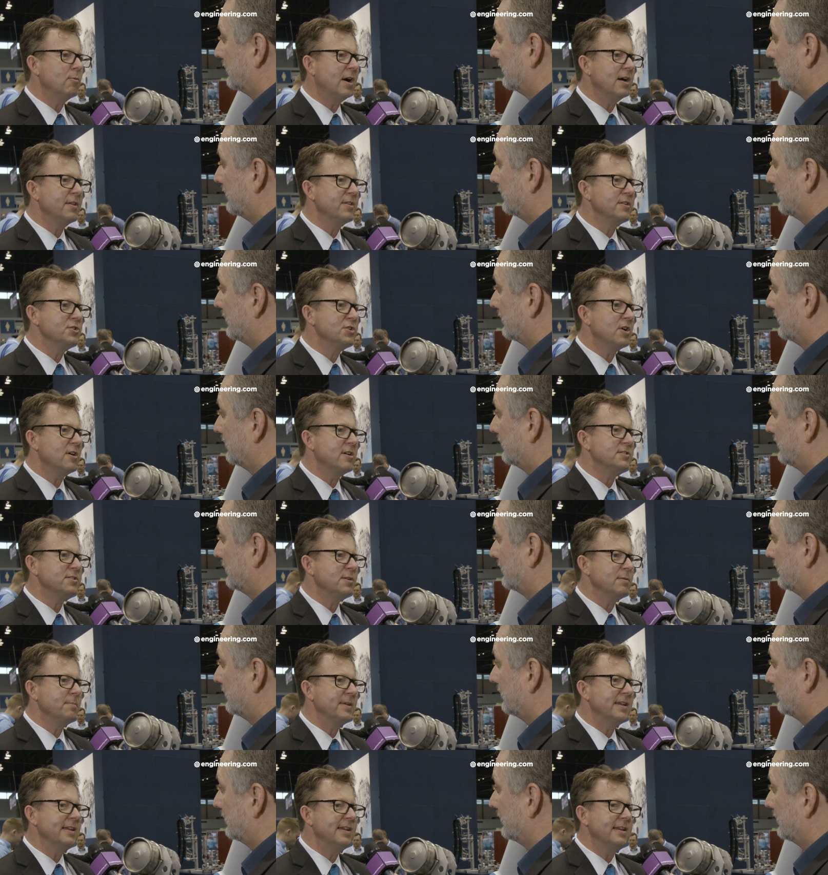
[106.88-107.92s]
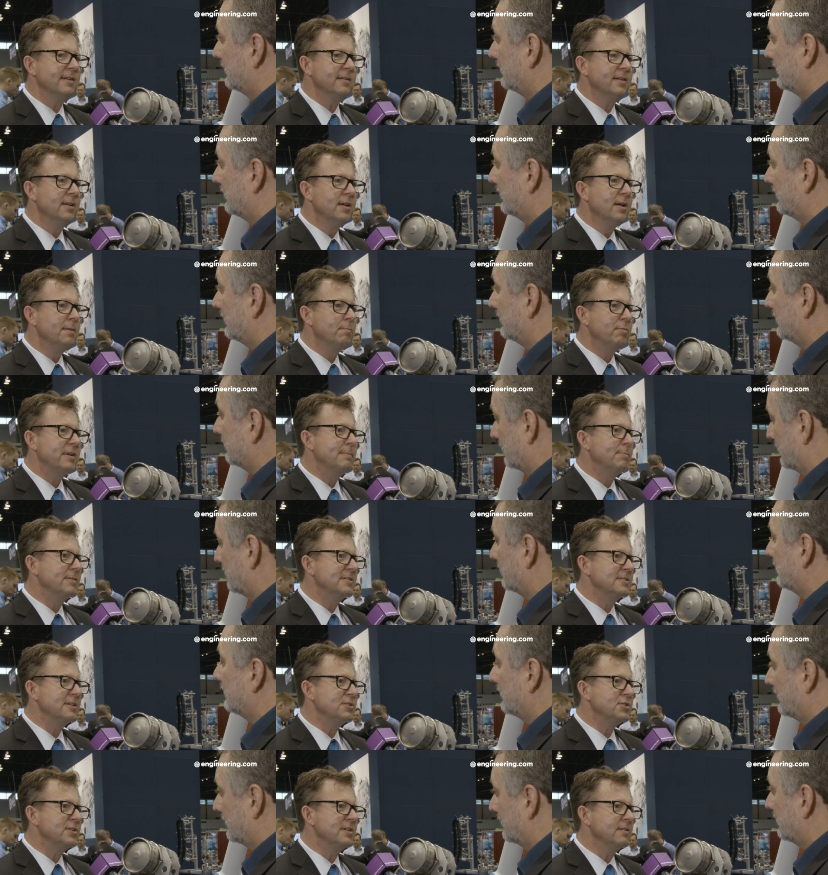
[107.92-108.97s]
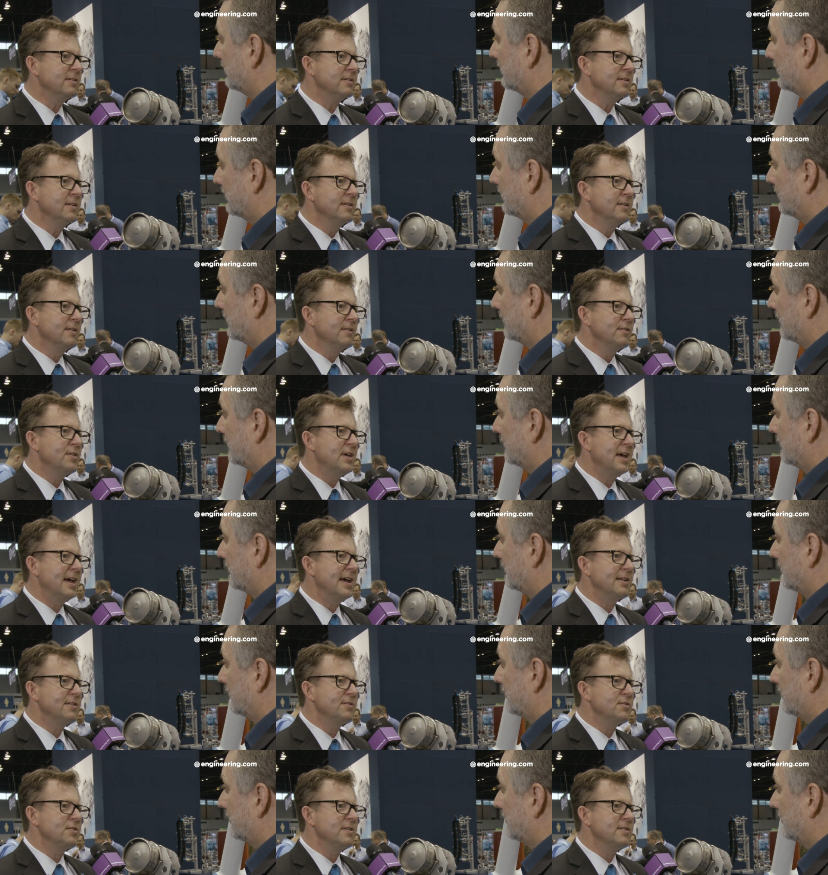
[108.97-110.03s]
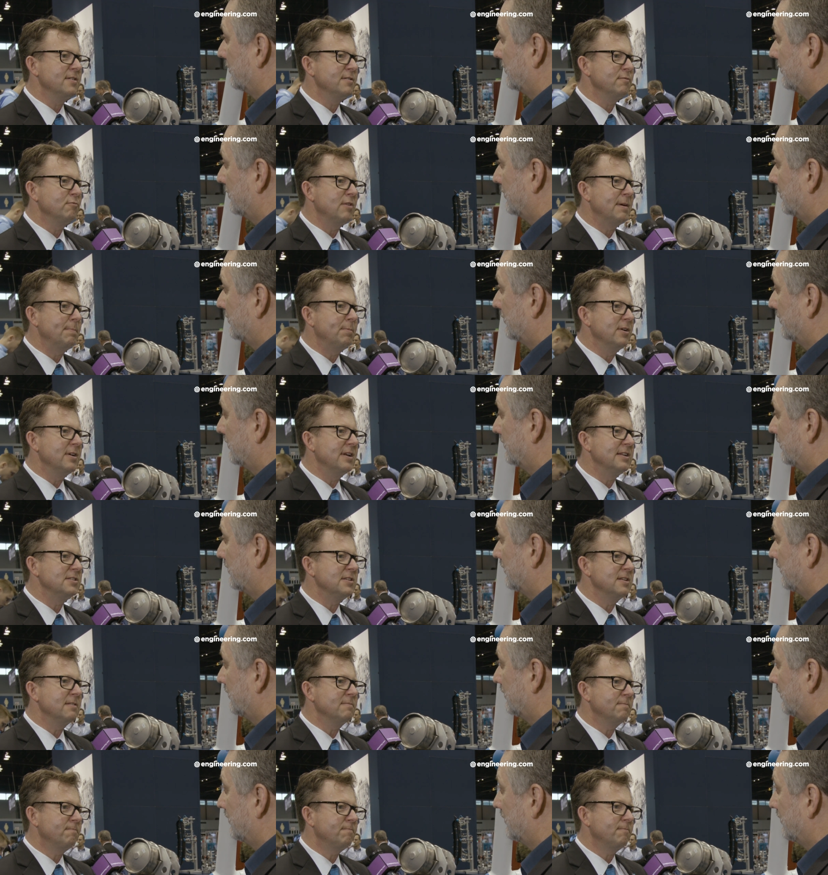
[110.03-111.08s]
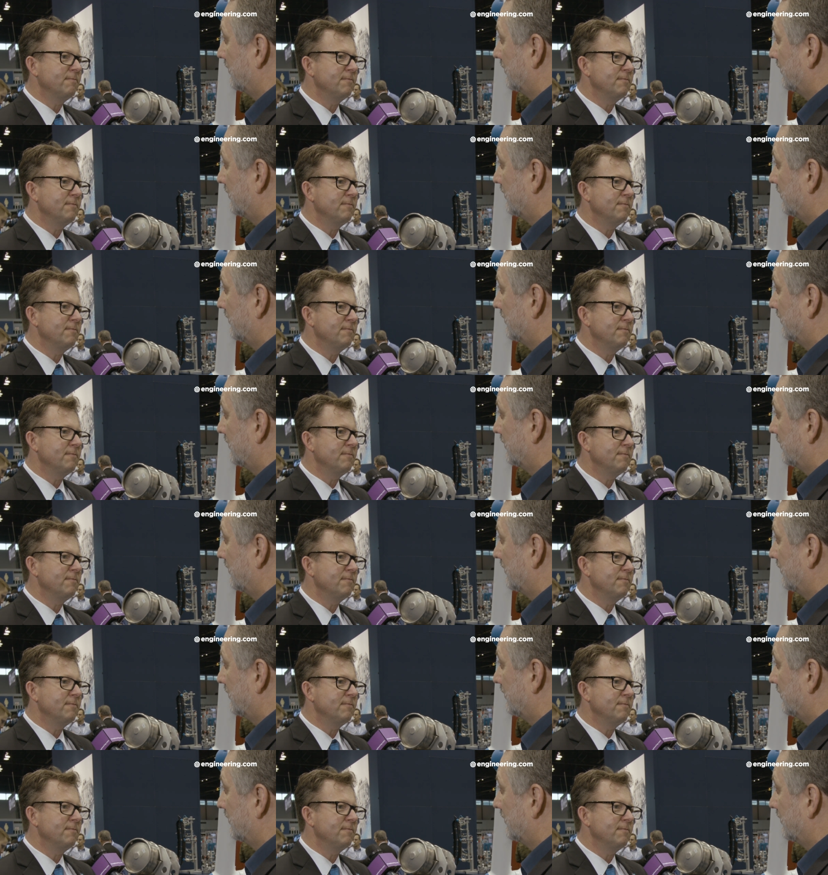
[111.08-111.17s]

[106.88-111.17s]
Speaker 1: while the jaws are being pre-positioned, that the gripper doesn't